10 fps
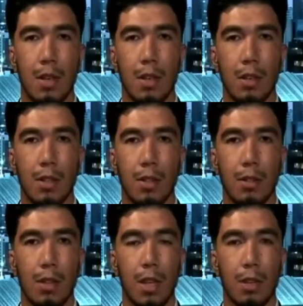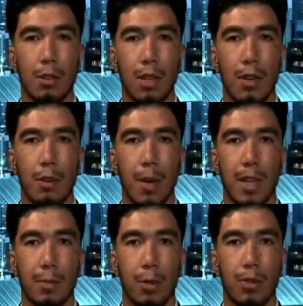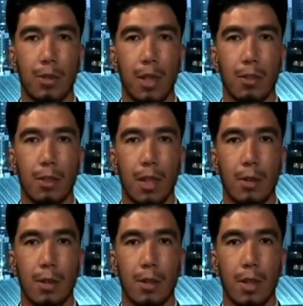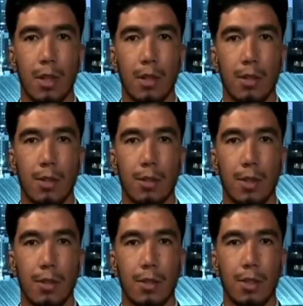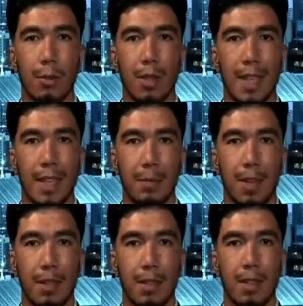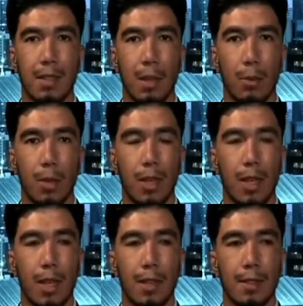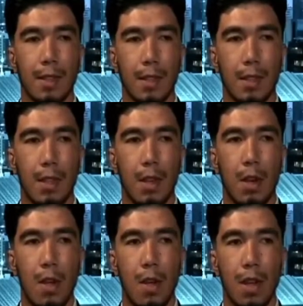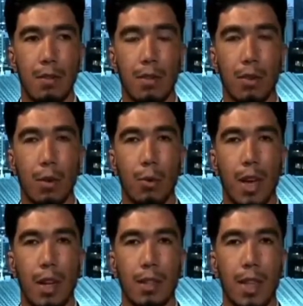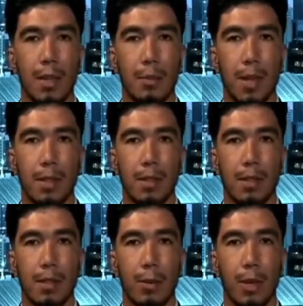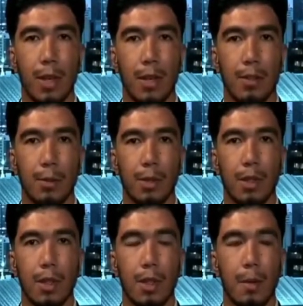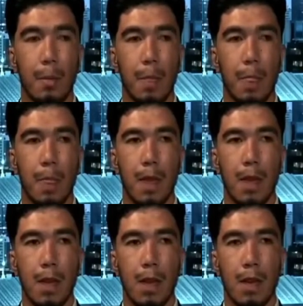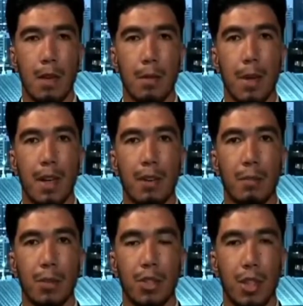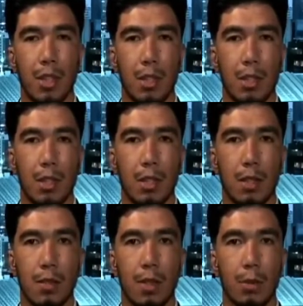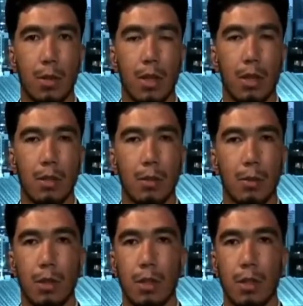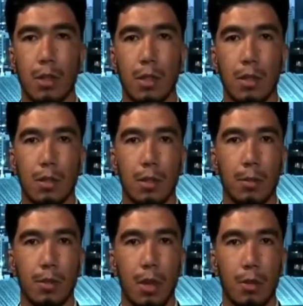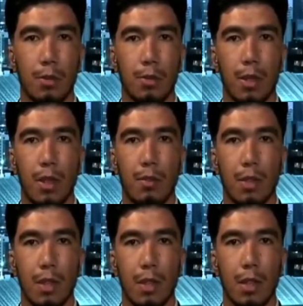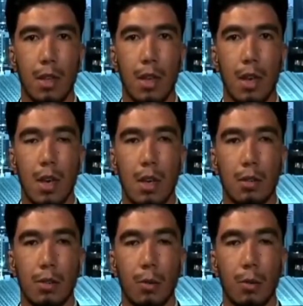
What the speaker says: looked at our passports, they looked at our citizenship and gate pass. They still wouldn't let us in, even though we had gate passes. They would hit us with the back of a machine gun. They would hit us with some stones and everything. So